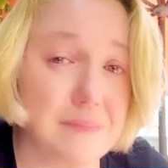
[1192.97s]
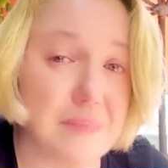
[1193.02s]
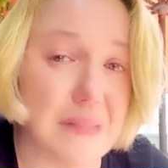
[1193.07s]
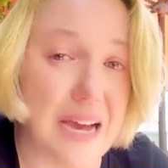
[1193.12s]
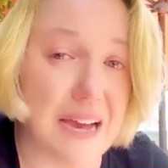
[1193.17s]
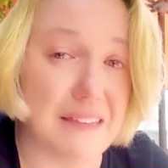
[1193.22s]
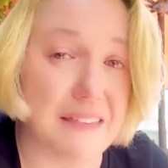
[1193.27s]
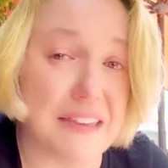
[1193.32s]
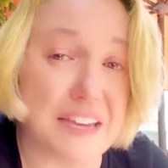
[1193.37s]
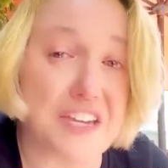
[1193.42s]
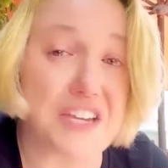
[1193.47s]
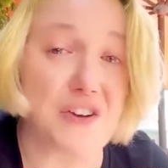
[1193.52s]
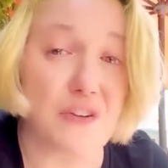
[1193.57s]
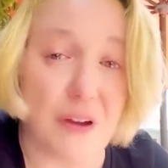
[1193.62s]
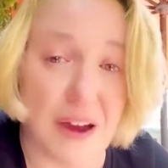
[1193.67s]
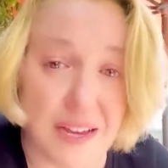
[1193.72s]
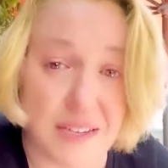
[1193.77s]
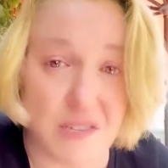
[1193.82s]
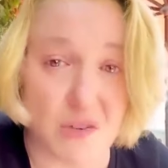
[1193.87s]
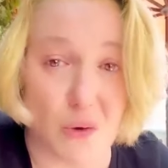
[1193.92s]
I think you're
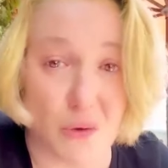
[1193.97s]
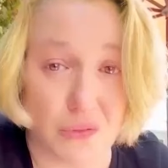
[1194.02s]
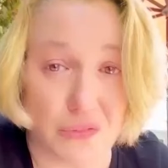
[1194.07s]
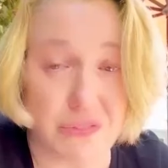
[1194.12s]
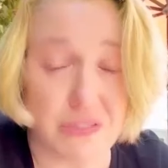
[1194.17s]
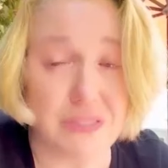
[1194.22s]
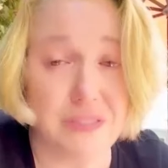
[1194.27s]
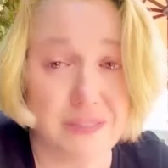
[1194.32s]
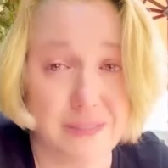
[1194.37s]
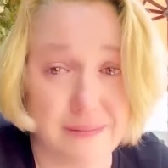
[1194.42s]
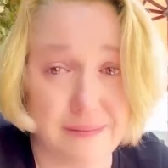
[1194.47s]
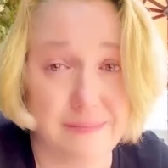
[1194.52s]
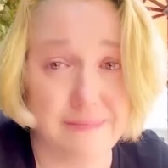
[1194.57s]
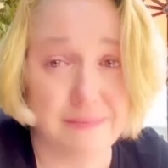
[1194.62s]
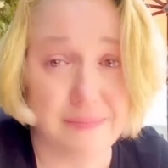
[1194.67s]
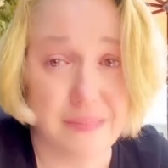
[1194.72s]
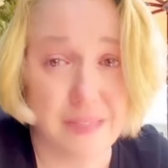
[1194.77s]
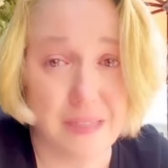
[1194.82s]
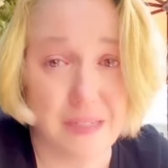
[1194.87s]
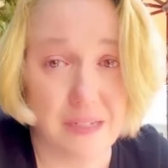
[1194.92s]
assholes.
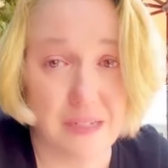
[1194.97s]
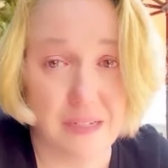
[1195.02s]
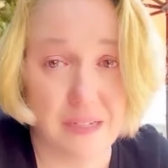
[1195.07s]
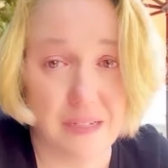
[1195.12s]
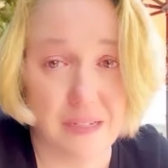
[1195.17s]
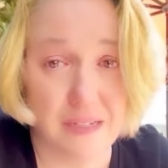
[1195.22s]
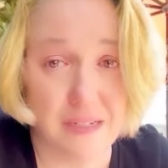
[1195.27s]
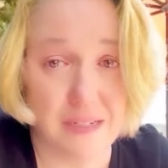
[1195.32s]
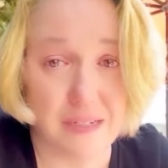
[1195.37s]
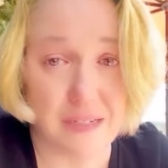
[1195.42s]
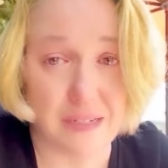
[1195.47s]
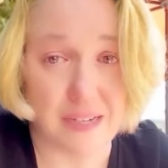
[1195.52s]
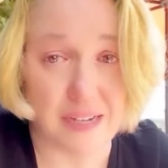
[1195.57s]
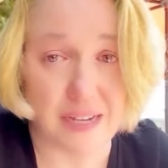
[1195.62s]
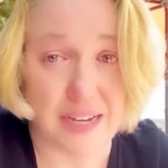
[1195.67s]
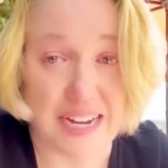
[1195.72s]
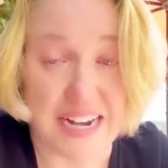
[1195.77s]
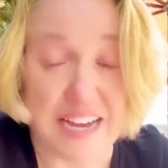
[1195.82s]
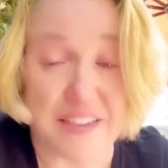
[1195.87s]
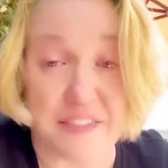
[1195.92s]

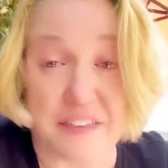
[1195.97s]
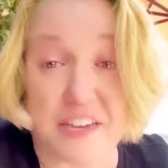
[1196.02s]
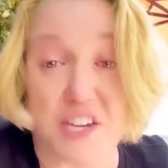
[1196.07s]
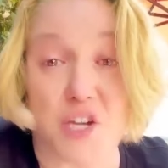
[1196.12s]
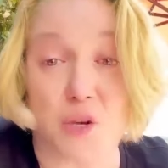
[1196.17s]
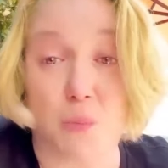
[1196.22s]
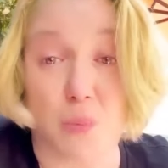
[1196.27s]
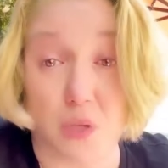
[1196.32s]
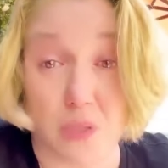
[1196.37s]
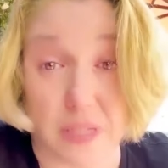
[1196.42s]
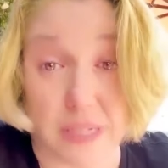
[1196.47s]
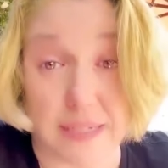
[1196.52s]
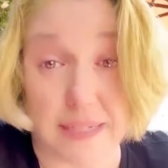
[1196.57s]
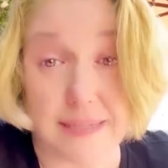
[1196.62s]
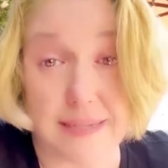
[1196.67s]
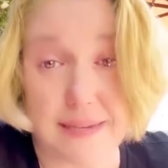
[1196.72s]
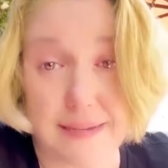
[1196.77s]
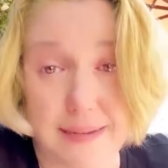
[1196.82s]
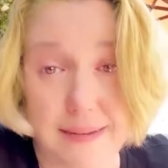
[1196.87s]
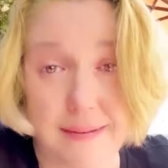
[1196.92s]
And I think you're bullies.